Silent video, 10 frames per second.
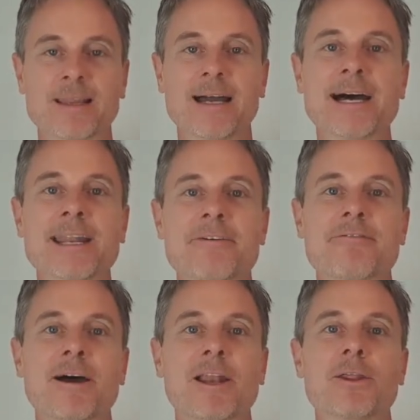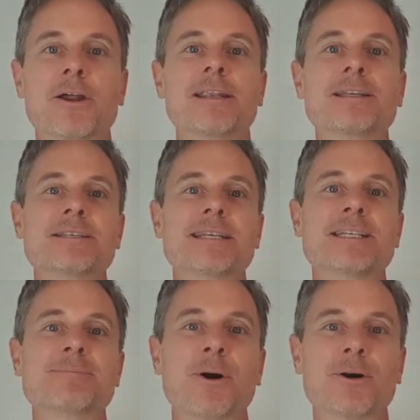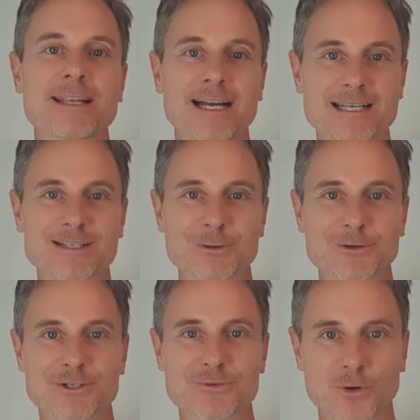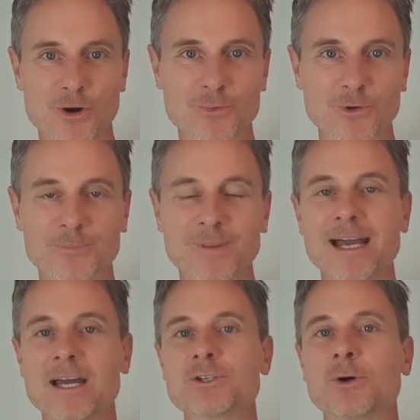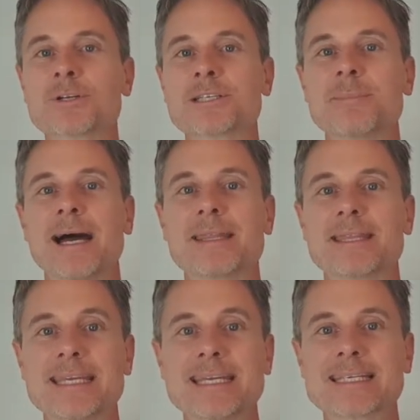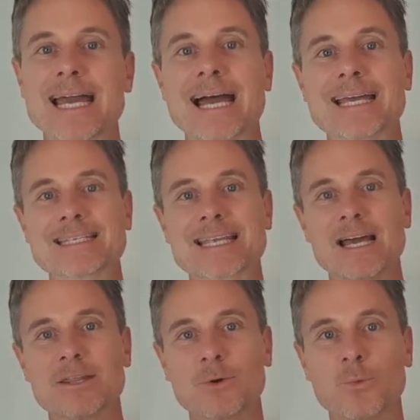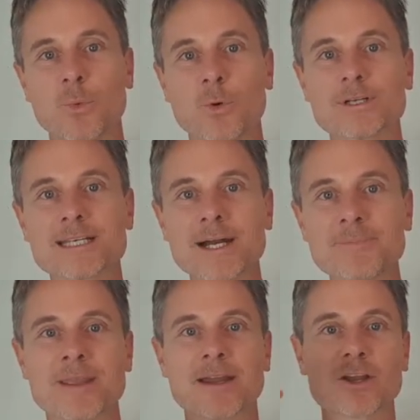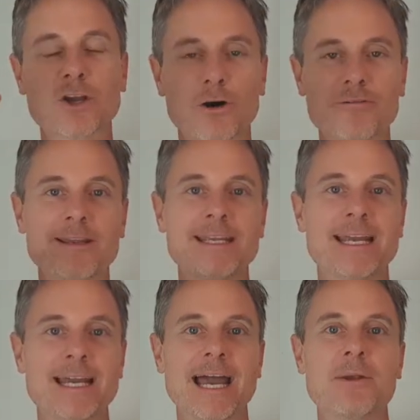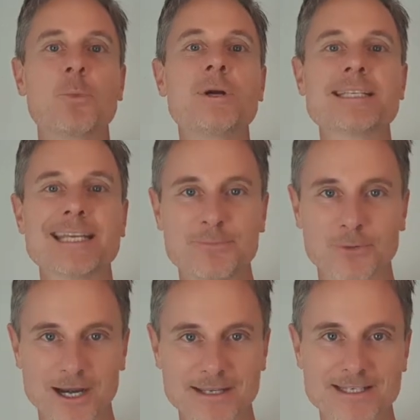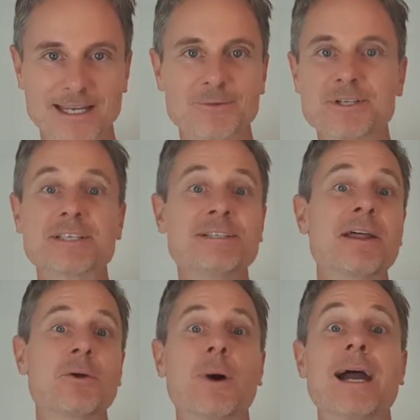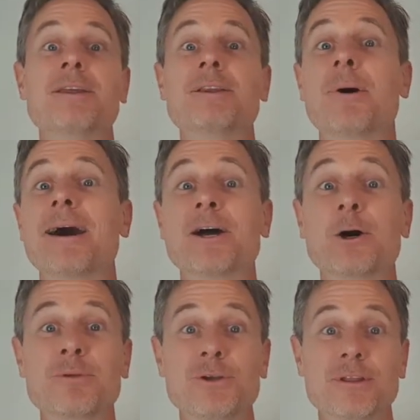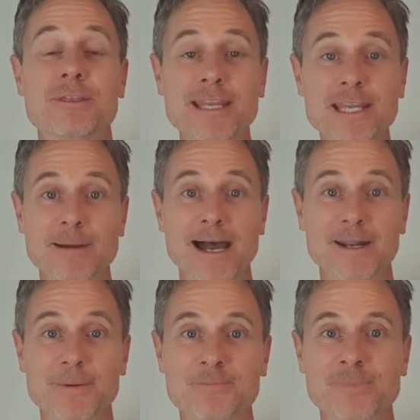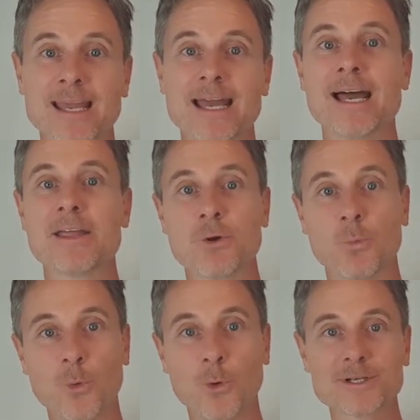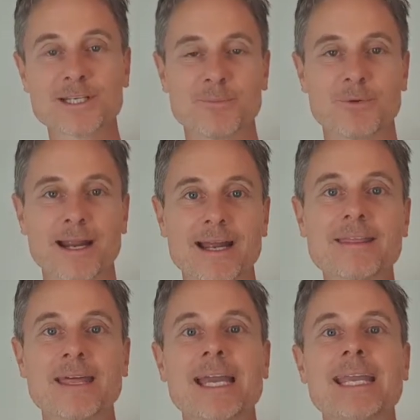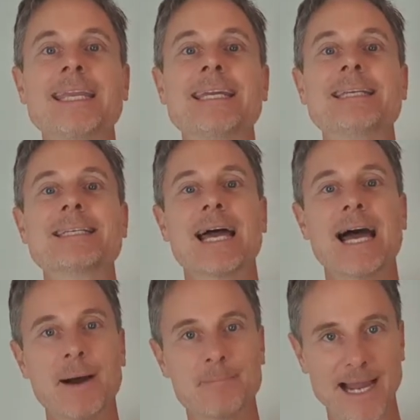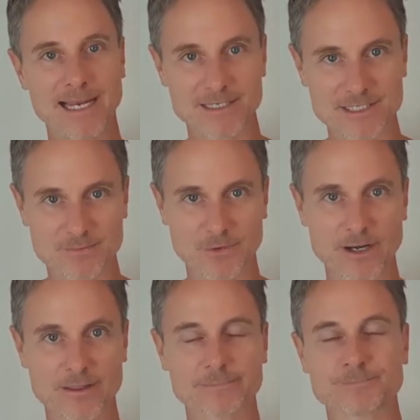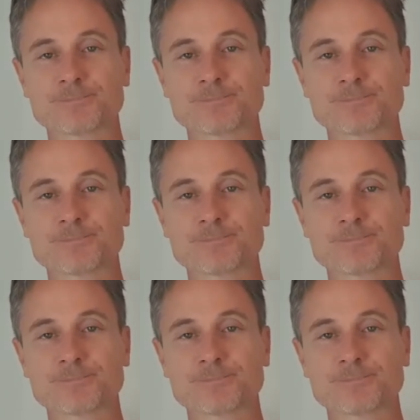Another fellow that I listened to his podcast, Lucas Rockwood, talks about these as the water, coffee, and whiskey breaths. Just another way that might help you to think about it. The water breath is a balanced breath.